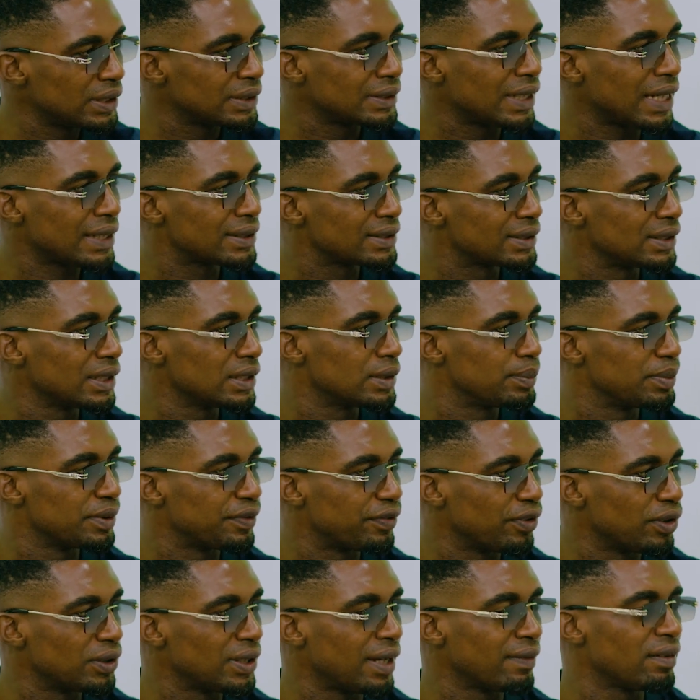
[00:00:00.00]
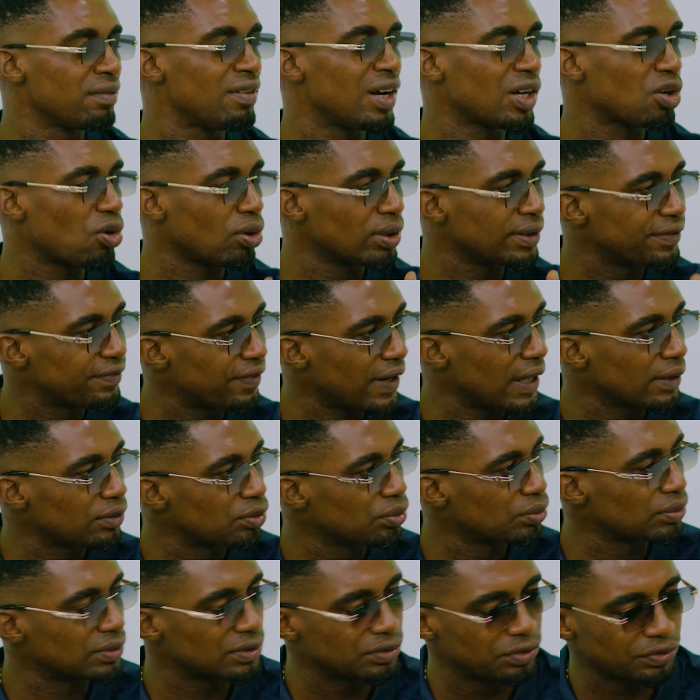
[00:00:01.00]
in that state before. They have never qualified
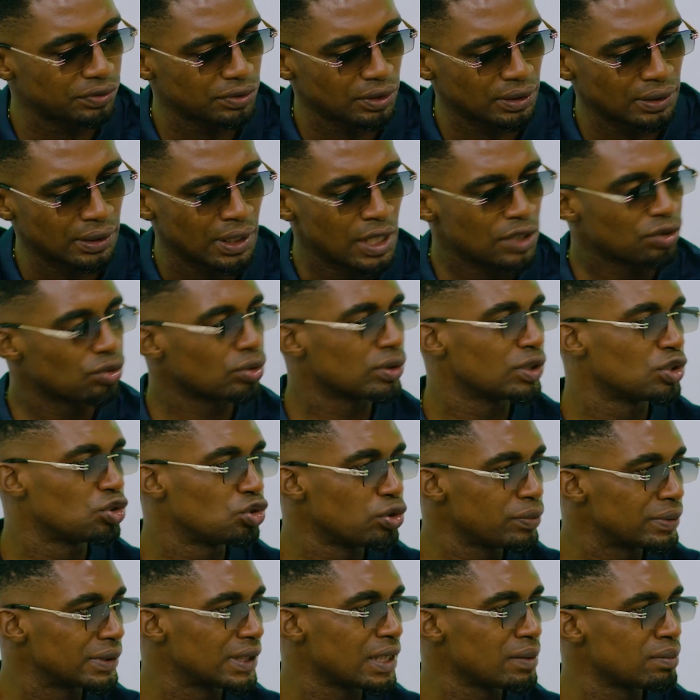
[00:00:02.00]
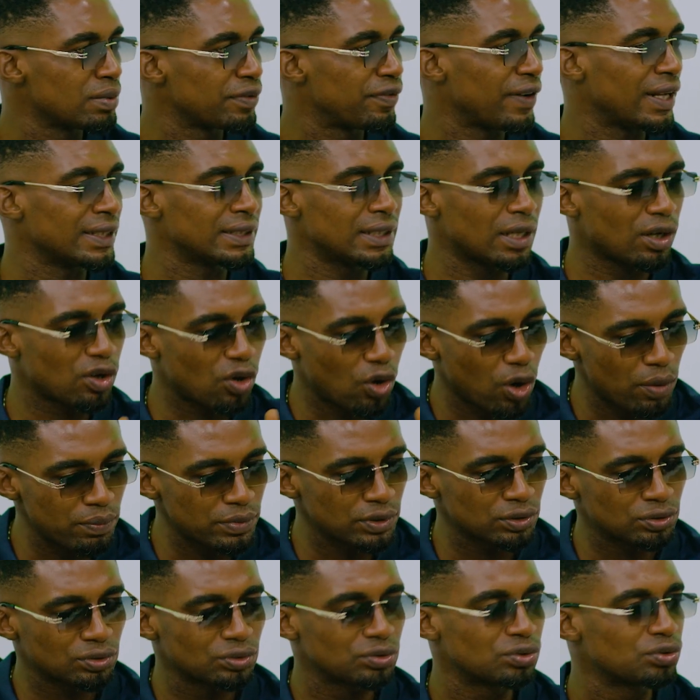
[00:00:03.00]
to the group stage before, and they're
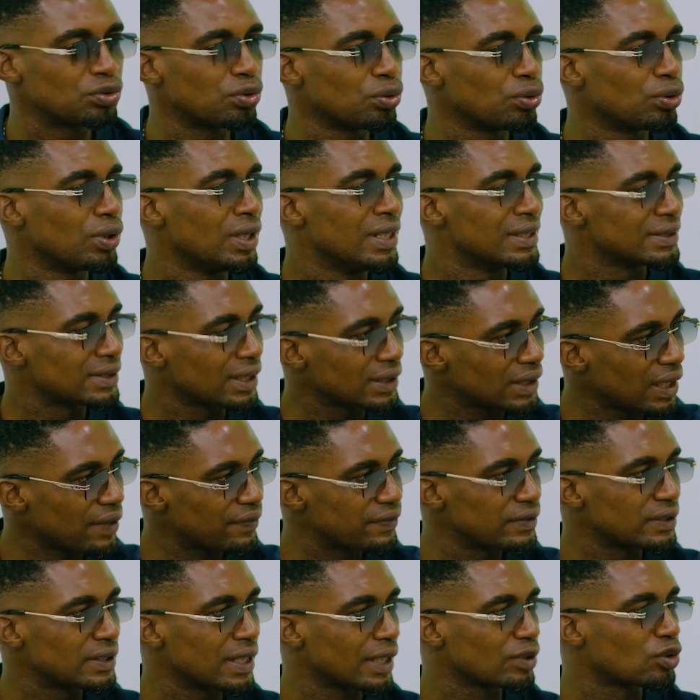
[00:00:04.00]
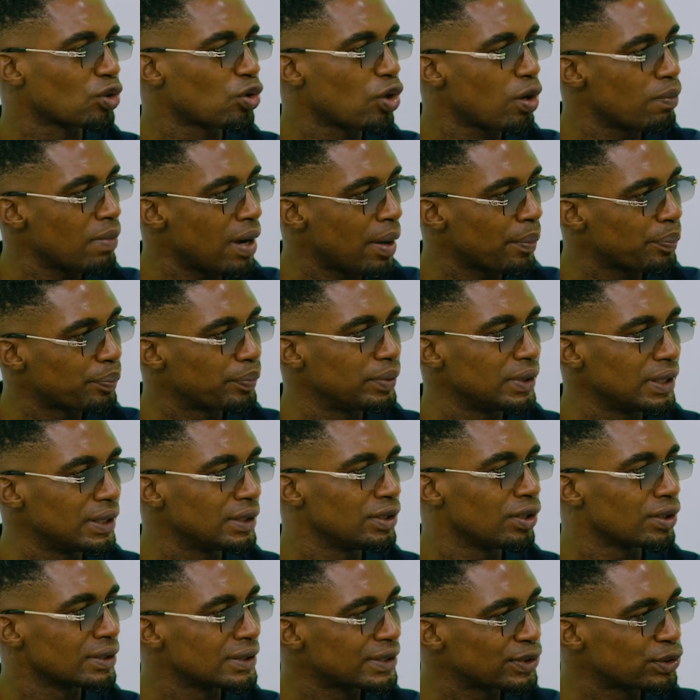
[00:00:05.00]
coming to South Africa to come and play
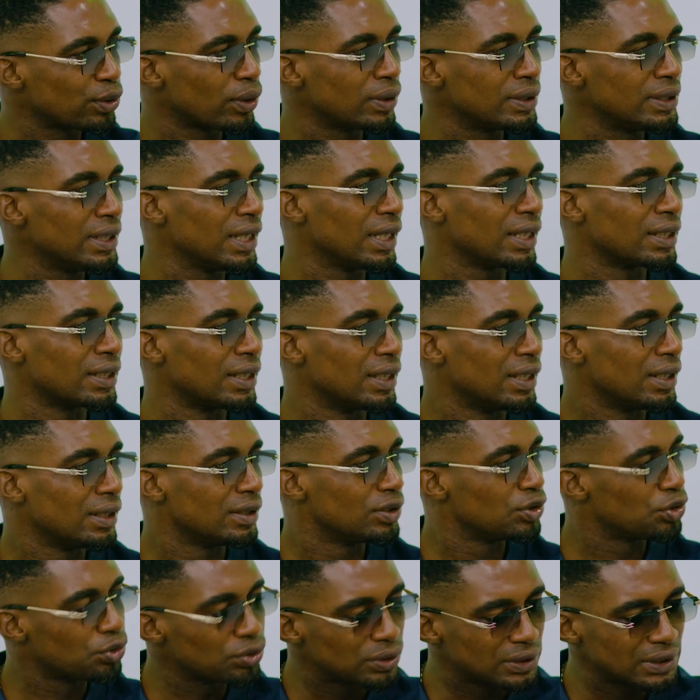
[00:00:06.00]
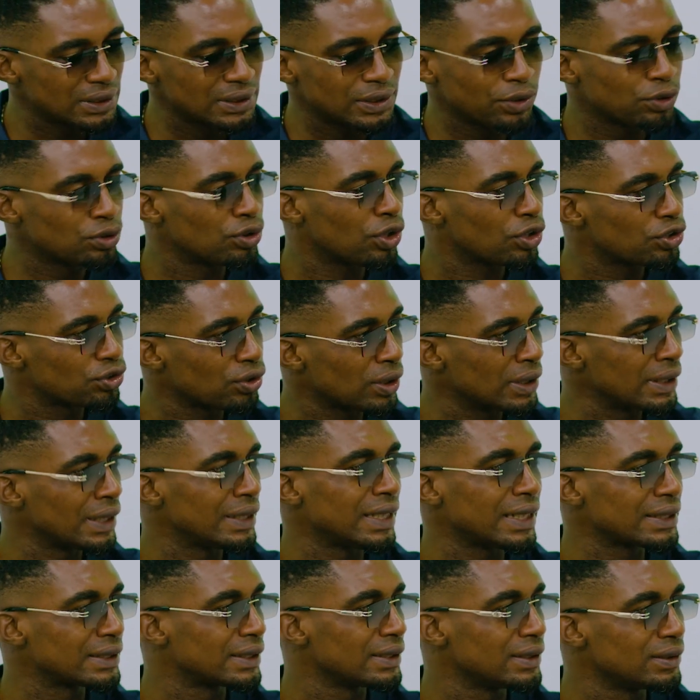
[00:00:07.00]
your return leg. Do you think they will just surrender
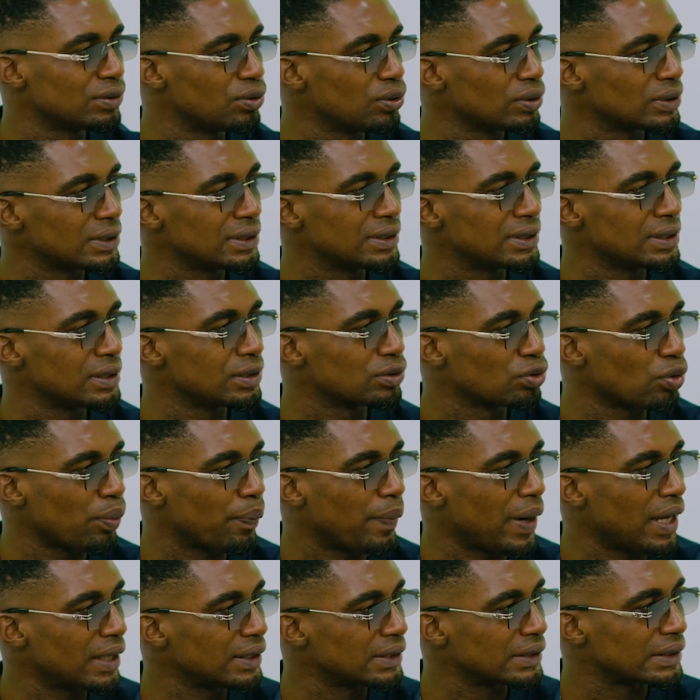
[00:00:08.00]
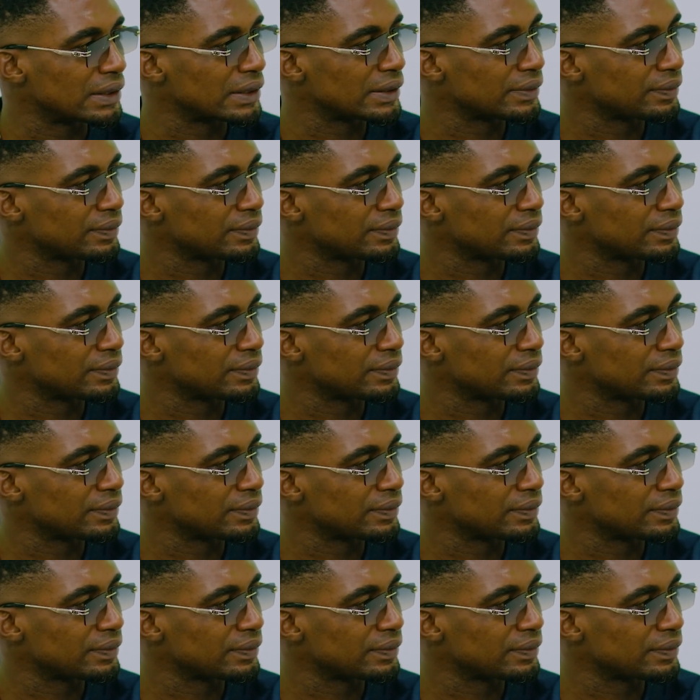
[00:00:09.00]
that 3 goals easily to Pirates?